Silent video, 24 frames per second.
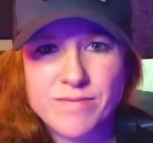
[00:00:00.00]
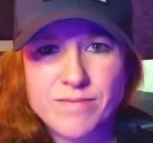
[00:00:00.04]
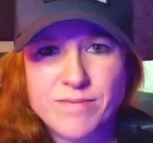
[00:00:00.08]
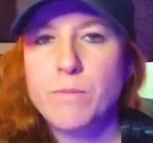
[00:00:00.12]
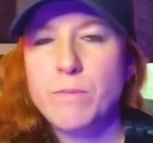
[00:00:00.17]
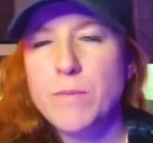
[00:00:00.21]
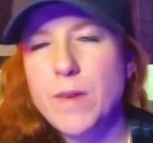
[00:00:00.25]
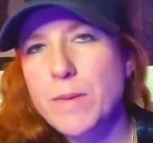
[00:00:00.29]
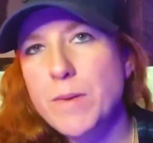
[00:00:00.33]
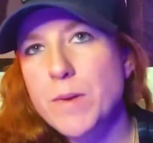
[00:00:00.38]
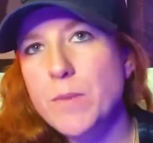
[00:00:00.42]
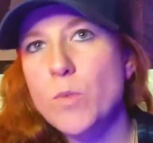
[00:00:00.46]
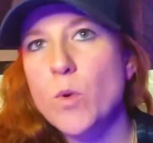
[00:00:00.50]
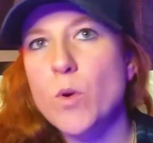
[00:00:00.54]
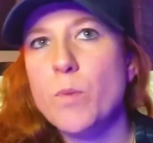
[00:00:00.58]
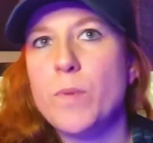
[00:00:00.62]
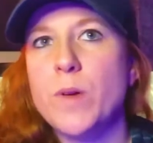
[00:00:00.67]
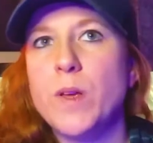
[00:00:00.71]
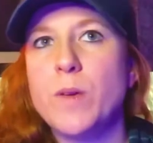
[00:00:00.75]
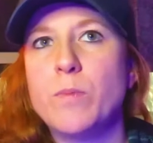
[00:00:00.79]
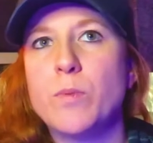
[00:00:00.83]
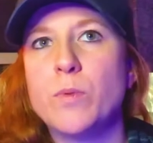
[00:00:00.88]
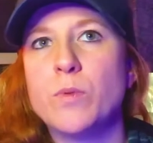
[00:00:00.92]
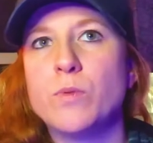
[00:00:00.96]
Maybe more
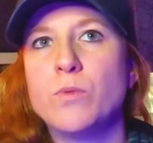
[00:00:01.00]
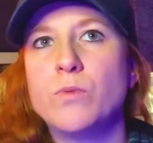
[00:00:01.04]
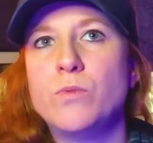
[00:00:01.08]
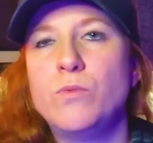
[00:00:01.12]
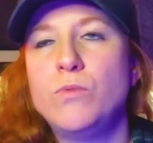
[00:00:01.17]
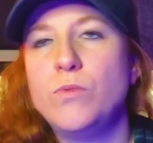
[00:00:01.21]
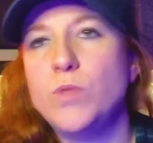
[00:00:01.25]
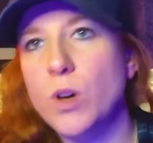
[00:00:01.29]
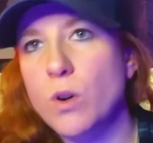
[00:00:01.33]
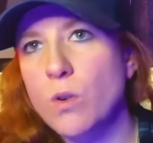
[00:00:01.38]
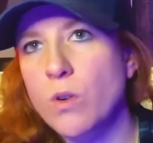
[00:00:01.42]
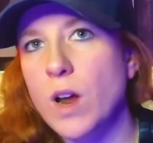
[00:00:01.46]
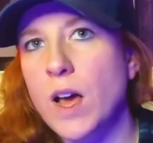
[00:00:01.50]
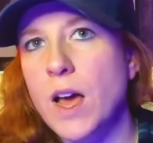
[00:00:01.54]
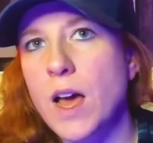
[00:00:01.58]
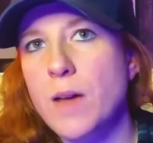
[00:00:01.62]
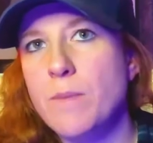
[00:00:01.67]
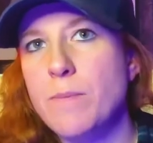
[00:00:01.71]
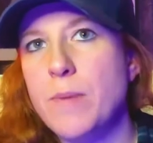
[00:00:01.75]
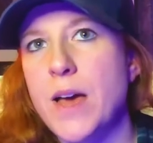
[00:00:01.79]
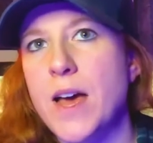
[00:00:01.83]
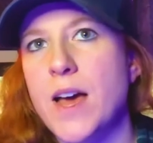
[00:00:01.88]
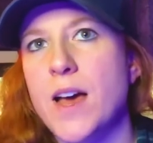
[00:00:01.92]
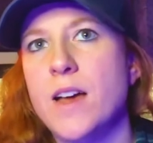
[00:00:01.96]
people don't high
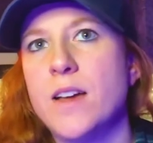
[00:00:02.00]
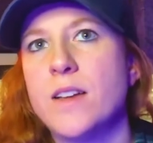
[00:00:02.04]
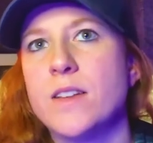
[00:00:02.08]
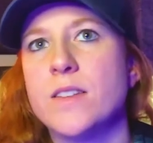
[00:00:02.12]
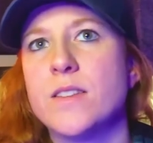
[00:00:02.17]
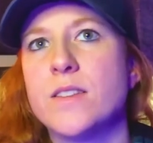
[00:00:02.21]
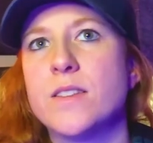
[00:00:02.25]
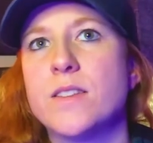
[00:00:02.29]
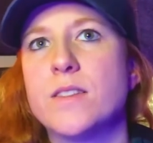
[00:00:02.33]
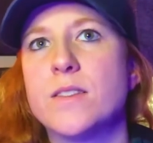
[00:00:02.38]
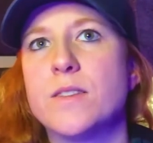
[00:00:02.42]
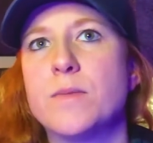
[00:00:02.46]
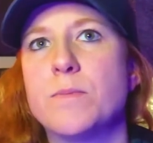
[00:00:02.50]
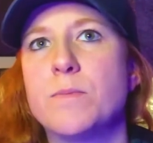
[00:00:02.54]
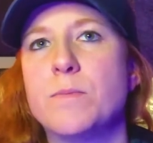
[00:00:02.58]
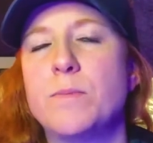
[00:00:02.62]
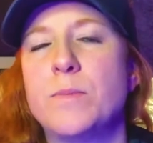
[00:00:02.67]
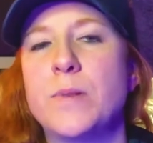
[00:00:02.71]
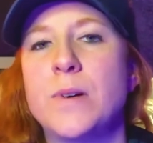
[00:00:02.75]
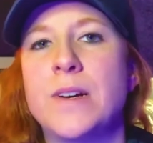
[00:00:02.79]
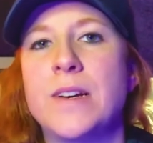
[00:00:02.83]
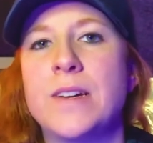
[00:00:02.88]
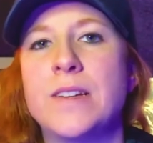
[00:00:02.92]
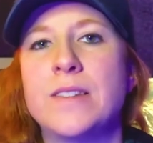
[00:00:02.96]
pass,
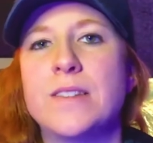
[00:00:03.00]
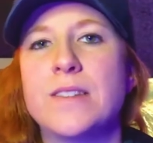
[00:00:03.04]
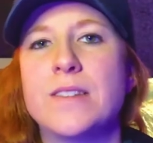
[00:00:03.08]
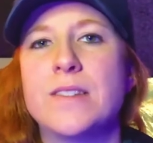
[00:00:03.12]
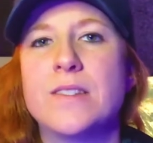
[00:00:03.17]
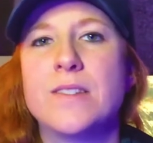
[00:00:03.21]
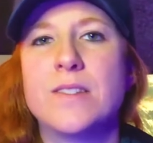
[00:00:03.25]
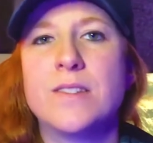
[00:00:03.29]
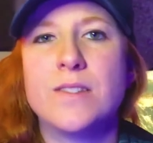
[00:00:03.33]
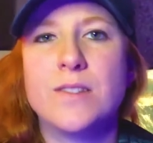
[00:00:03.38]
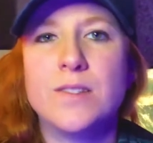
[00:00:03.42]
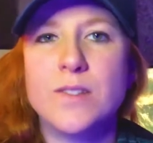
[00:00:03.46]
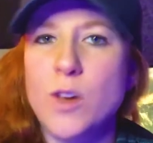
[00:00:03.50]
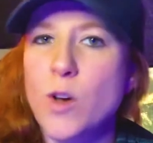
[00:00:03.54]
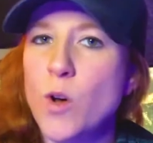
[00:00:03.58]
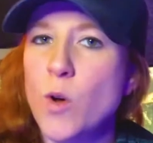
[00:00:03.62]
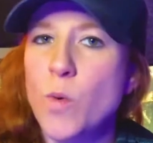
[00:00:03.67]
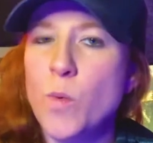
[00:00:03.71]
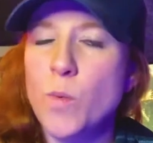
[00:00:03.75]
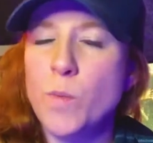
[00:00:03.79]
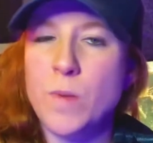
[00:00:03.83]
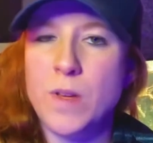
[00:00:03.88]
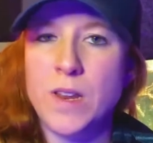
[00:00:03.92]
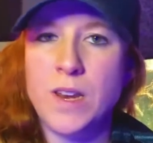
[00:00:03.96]
but
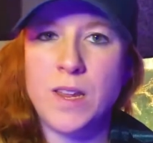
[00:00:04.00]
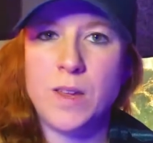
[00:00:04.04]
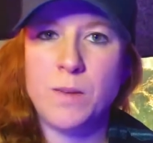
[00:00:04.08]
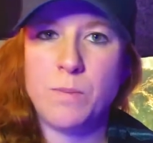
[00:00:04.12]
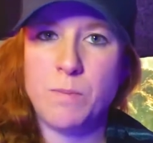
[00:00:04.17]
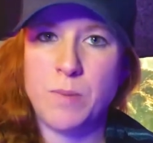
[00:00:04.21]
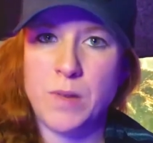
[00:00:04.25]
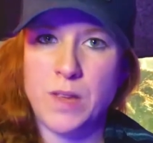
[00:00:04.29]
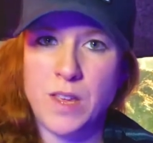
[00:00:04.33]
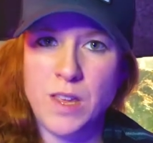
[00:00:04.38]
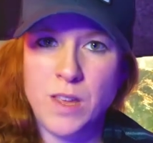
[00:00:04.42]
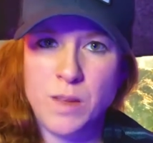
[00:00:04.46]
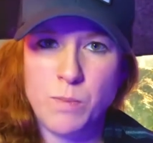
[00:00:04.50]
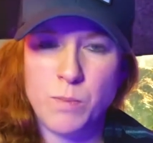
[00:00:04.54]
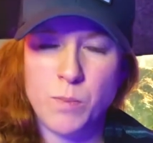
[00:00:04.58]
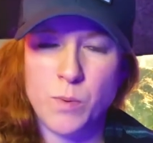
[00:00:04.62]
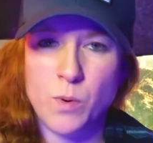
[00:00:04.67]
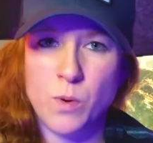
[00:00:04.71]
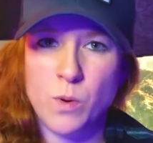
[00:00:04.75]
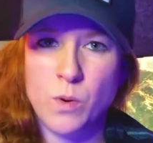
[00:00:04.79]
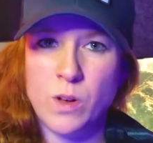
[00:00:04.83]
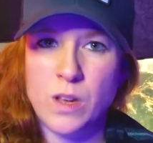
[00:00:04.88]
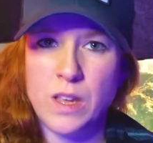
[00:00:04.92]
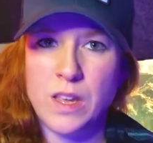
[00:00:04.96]
so many
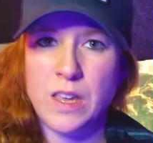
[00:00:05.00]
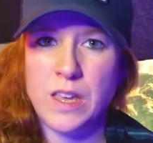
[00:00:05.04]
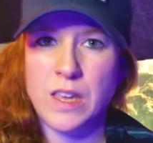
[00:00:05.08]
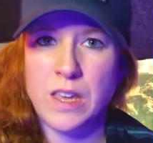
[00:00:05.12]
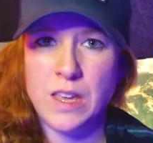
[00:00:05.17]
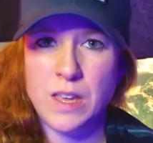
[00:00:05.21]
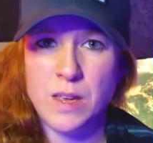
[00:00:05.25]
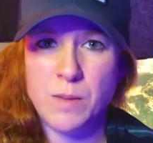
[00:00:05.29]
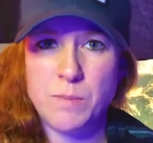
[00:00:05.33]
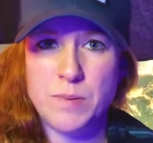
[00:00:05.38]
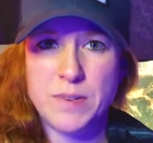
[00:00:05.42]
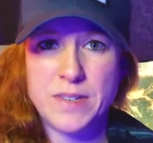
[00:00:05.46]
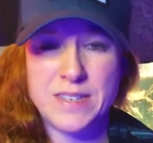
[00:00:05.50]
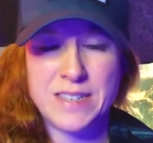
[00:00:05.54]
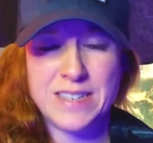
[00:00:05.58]
people keep